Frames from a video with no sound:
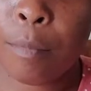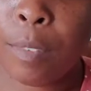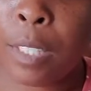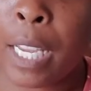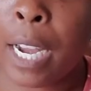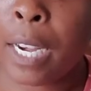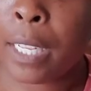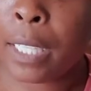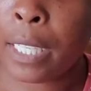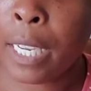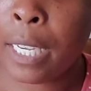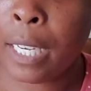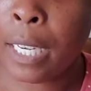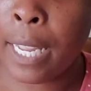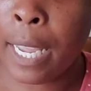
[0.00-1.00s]
Try to
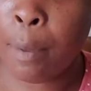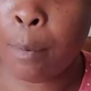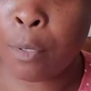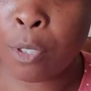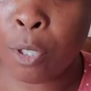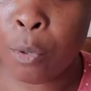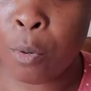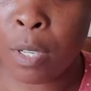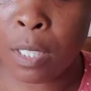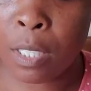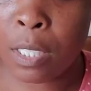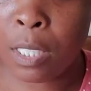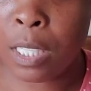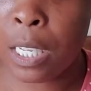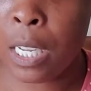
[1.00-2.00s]
get the label so you can
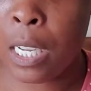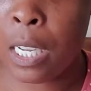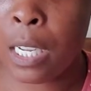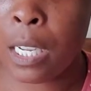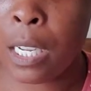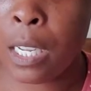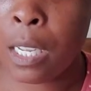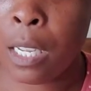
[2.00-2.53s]
see